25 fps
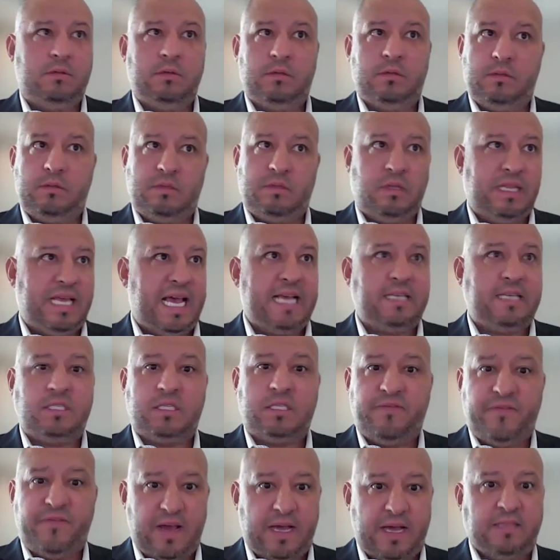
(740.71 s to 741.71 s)
the, the last
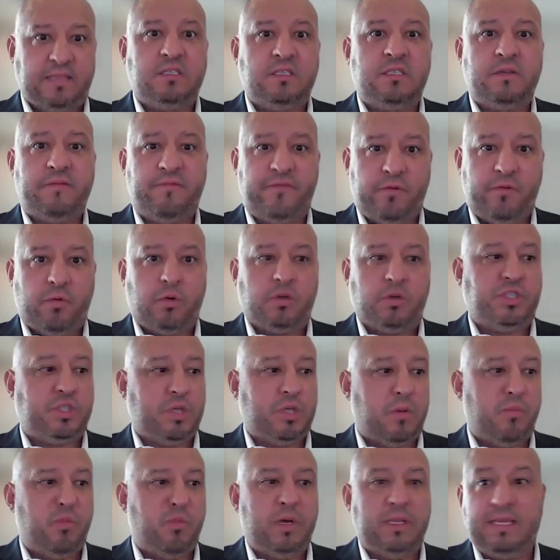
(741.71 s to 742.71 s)
defense for
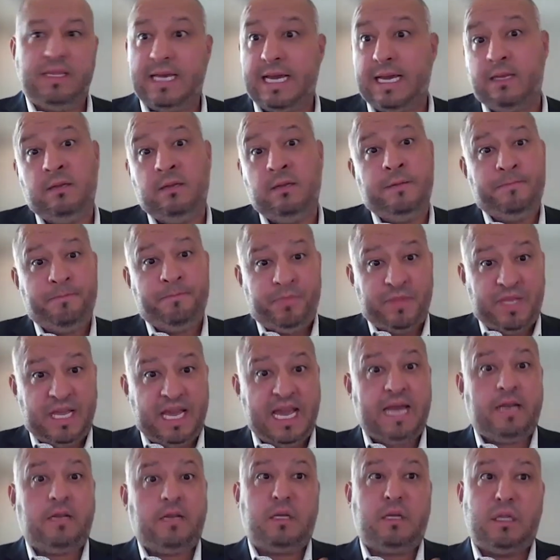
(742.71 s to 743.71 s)
someone that
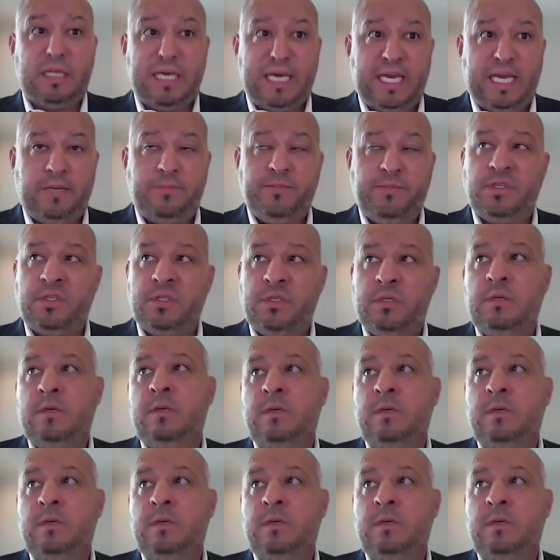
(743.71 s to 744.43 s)
had claims